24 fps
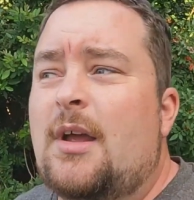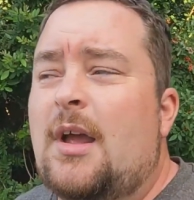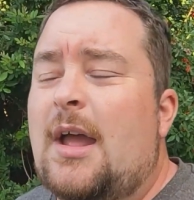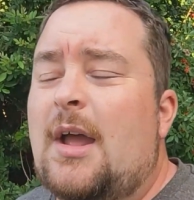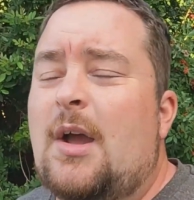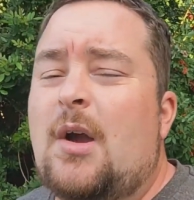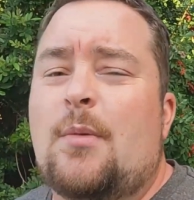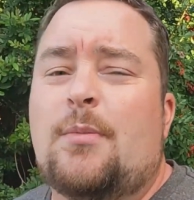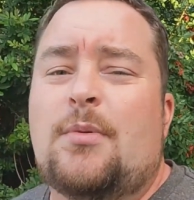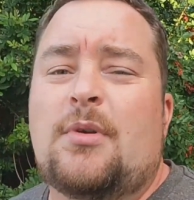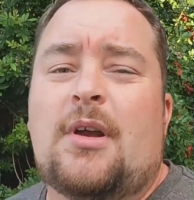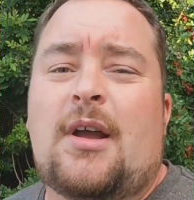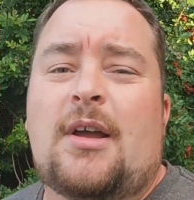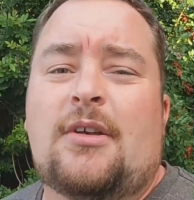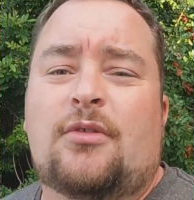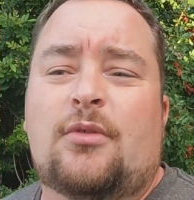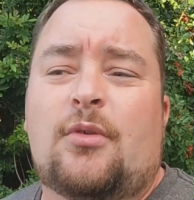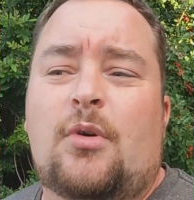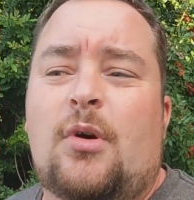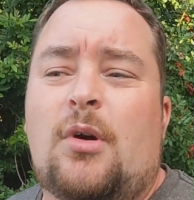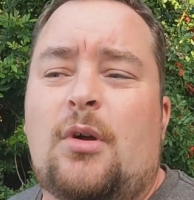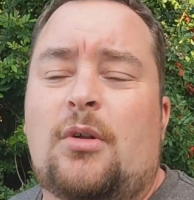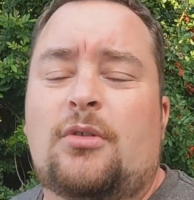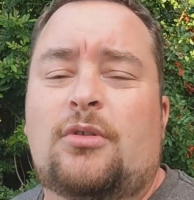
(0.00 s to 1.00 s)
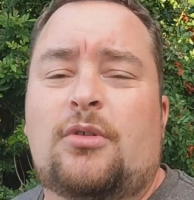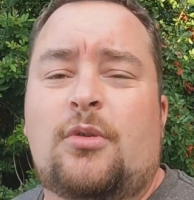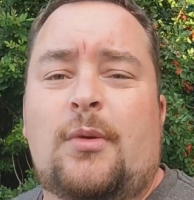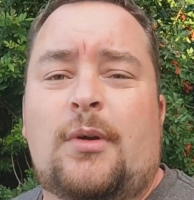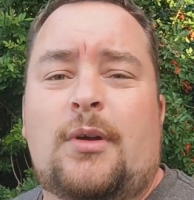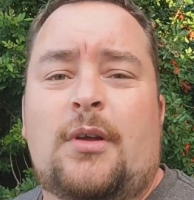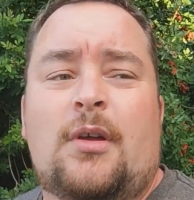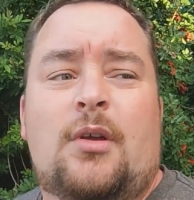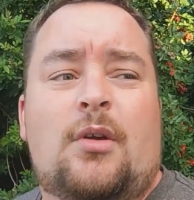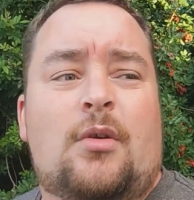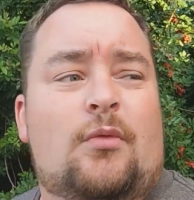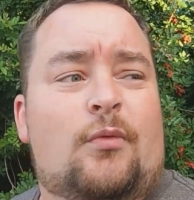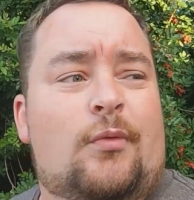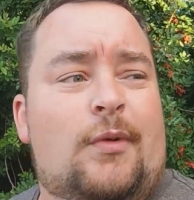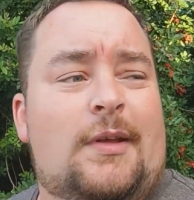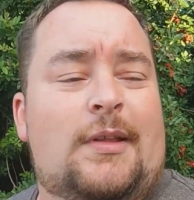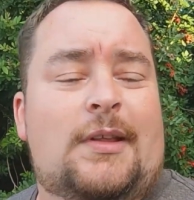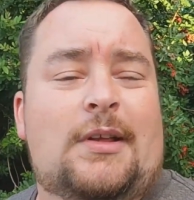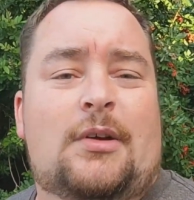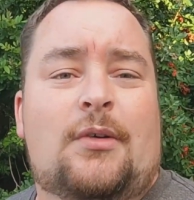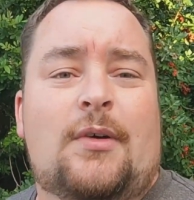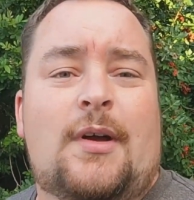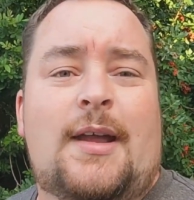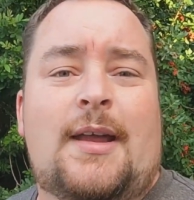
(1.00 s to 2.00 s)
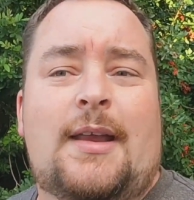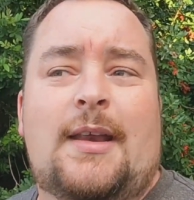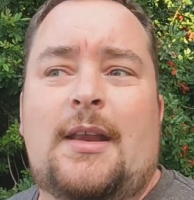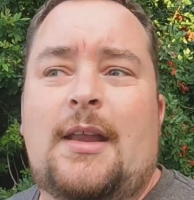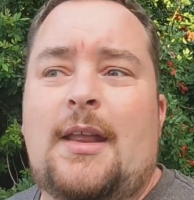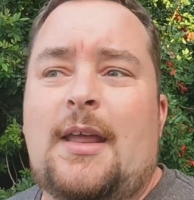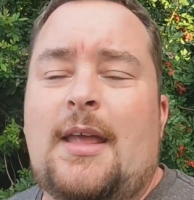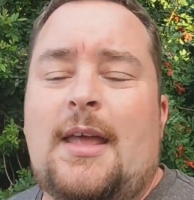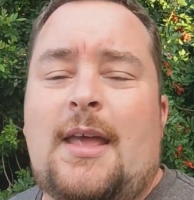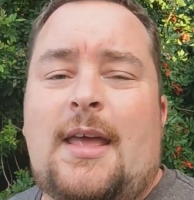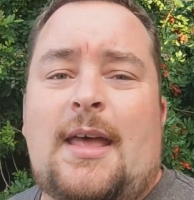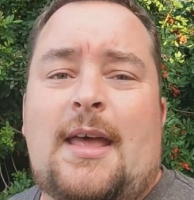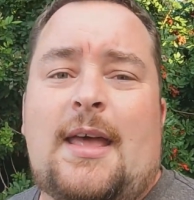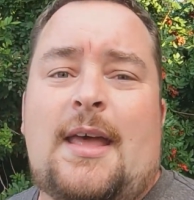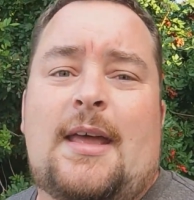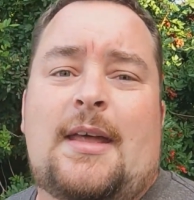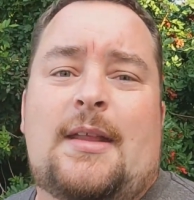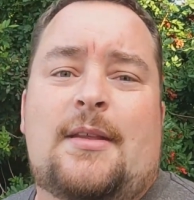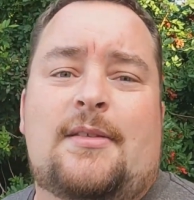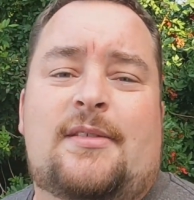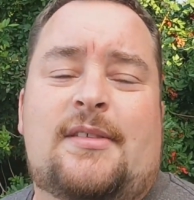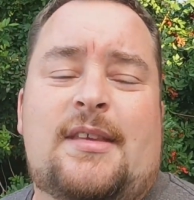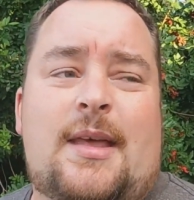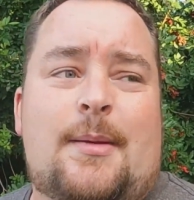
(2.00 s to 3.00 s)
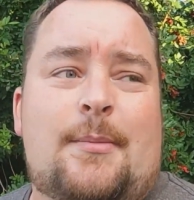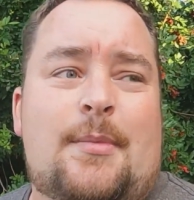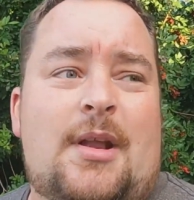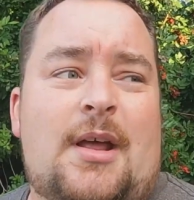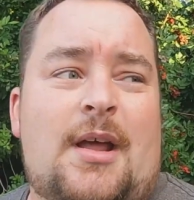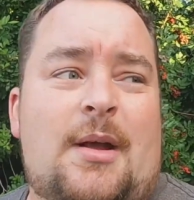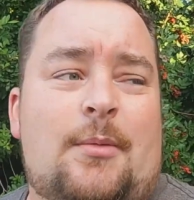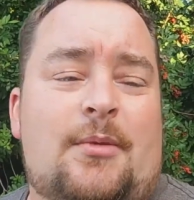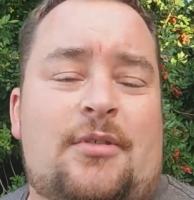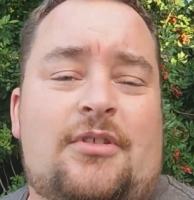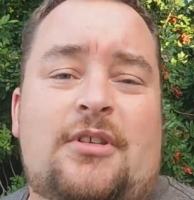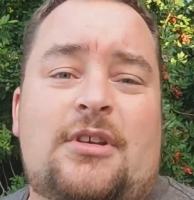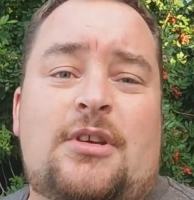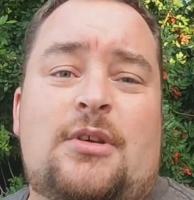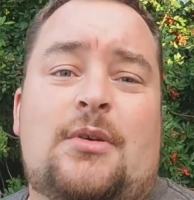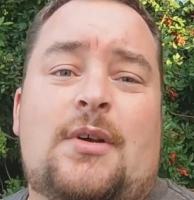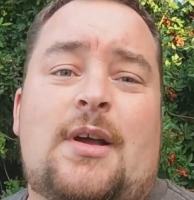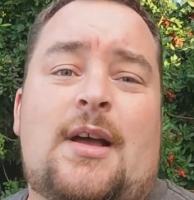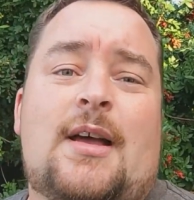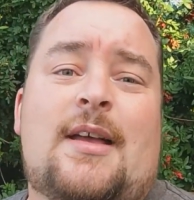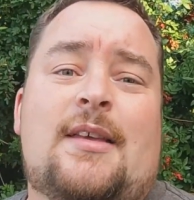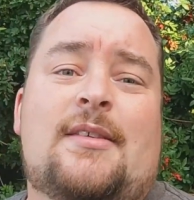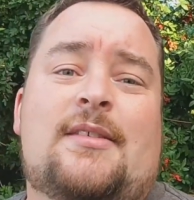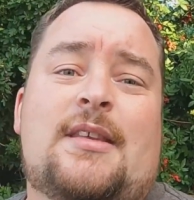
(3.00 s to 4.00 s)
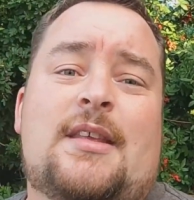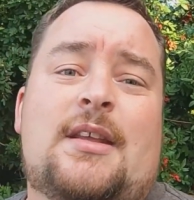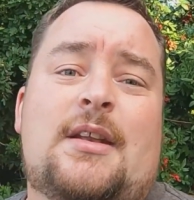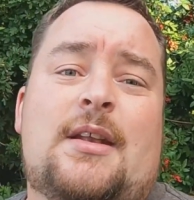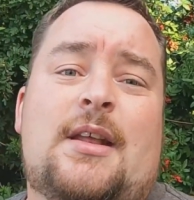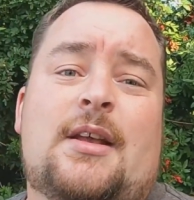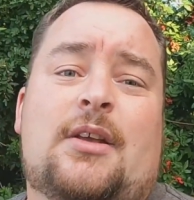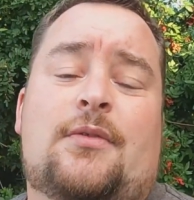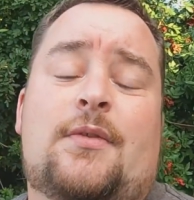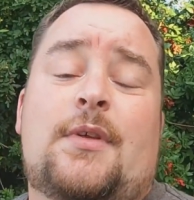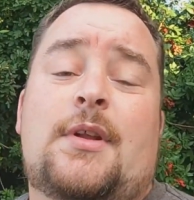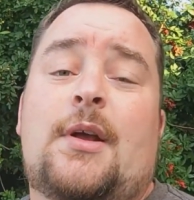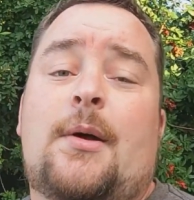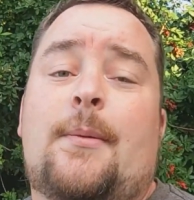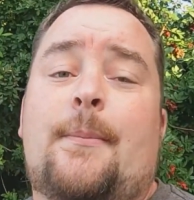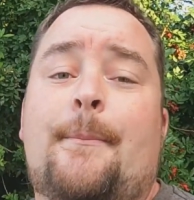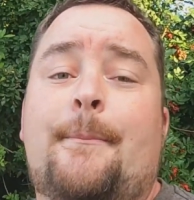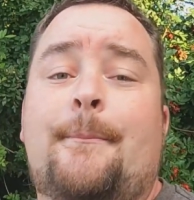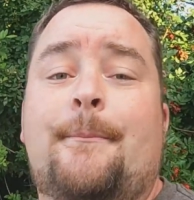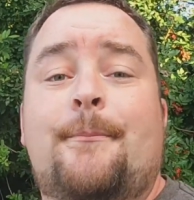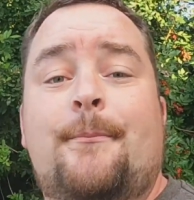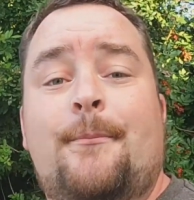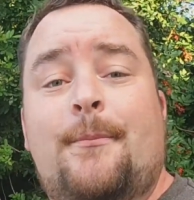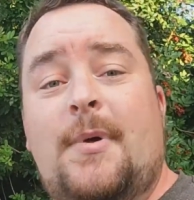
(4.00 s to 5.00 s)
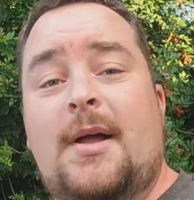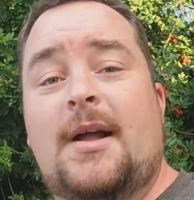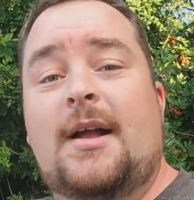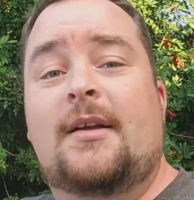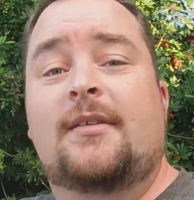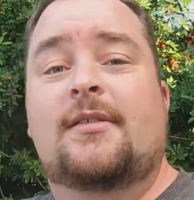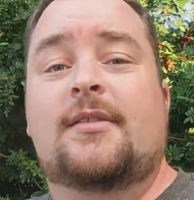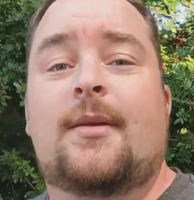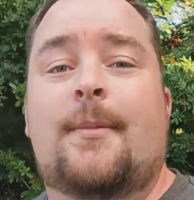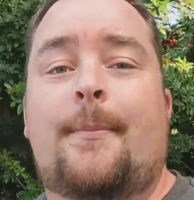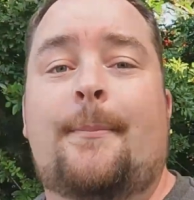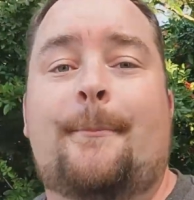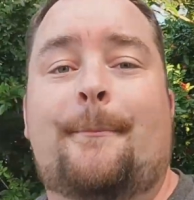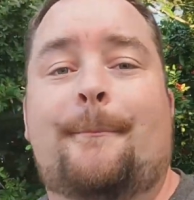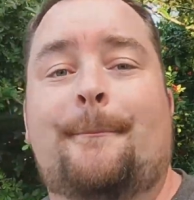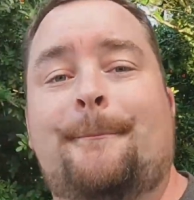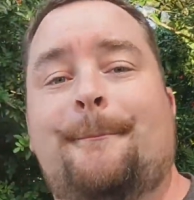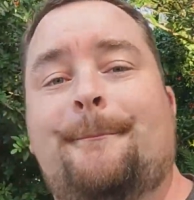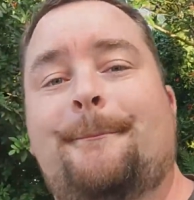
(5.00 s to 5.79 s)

I hope you guys are all doing really great, and Sam and I will see you guys in the next video. Bye guys.